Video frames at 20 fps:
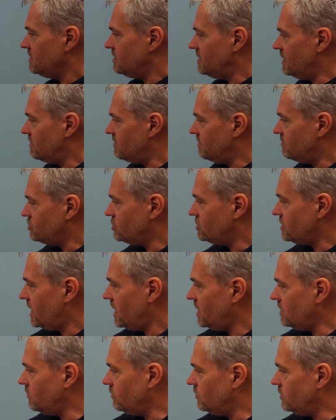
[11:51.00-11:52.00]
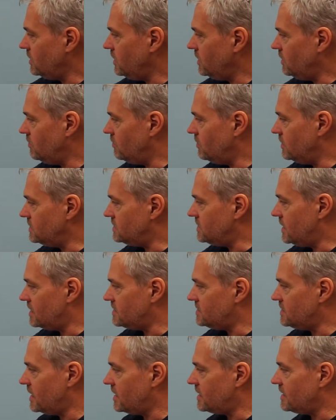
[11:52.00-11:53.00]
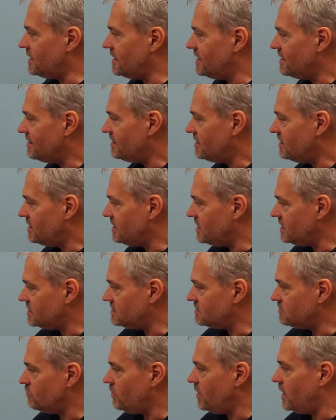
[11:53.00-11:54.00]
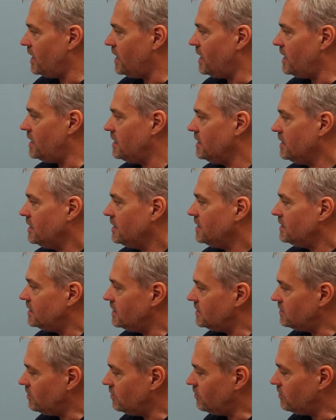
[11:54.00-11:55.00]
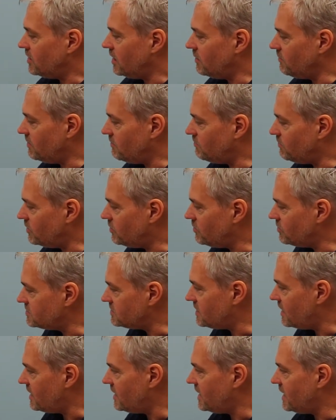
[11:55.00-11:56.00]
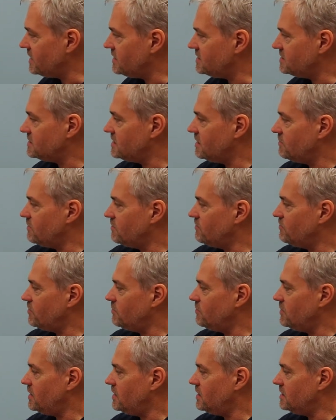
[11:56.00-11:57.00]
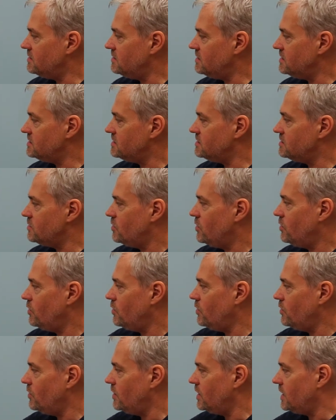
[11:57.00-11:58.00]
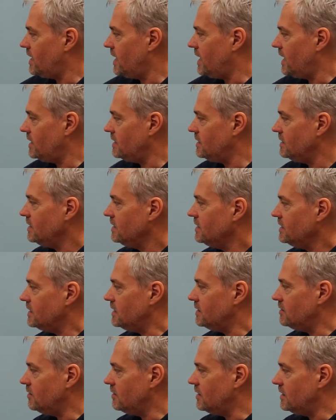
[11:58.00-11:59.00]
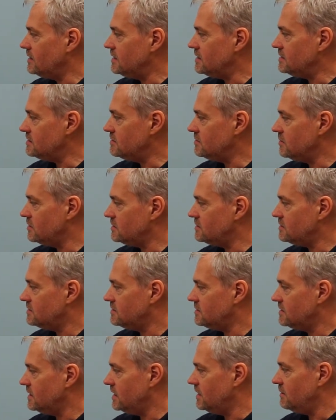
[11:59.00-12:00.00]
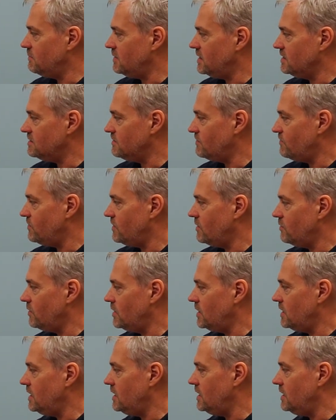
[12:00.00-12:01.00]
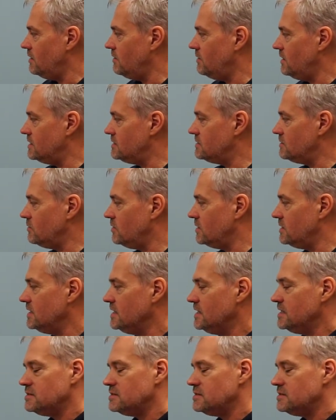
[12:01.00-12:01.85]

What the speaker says: That the shadow here is exactly this way, you know, coming because the light is coming from here. This is her again, you know, and it's not interfering here, and so on.